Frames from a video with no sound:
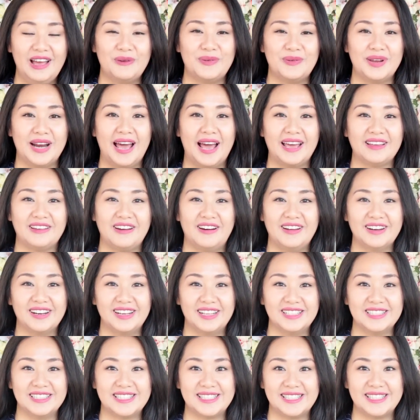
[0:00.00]
But when I
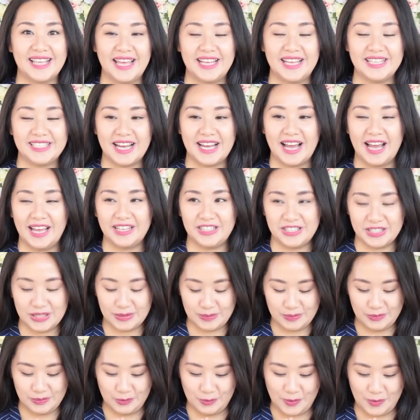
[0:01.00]
had gone on stage,
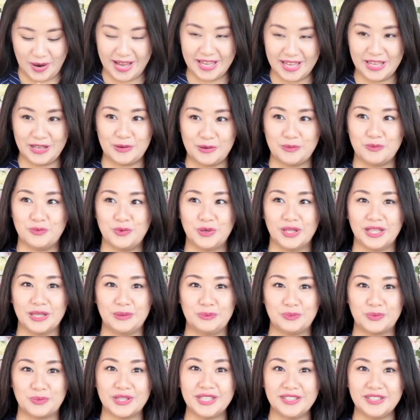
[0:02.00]
I had just wai
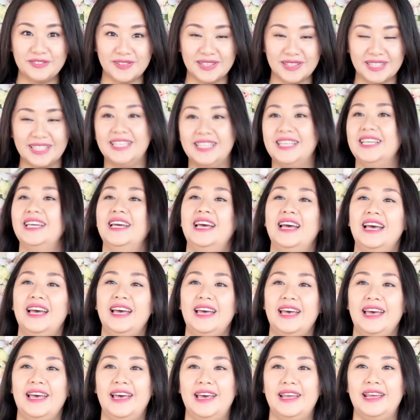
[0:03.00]
him really
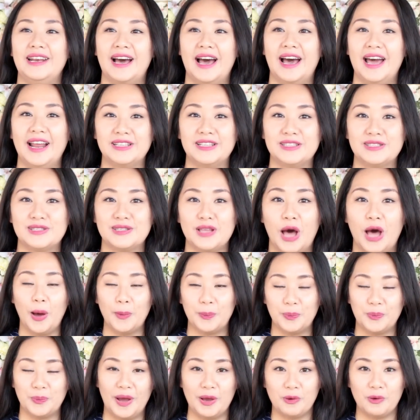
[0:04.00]
briefly, and I
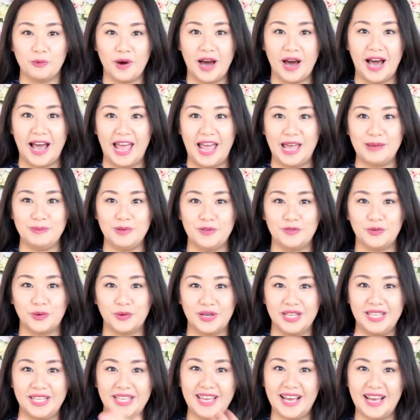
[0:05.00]
stopped my
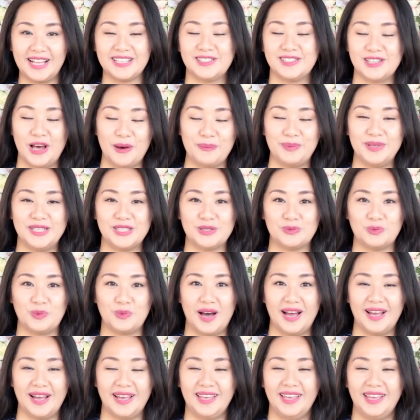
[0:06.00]
wai before he had
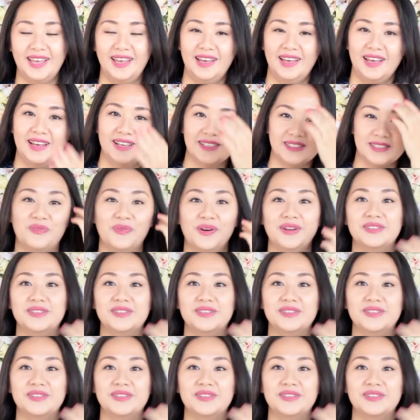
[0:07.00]
stopped his wai.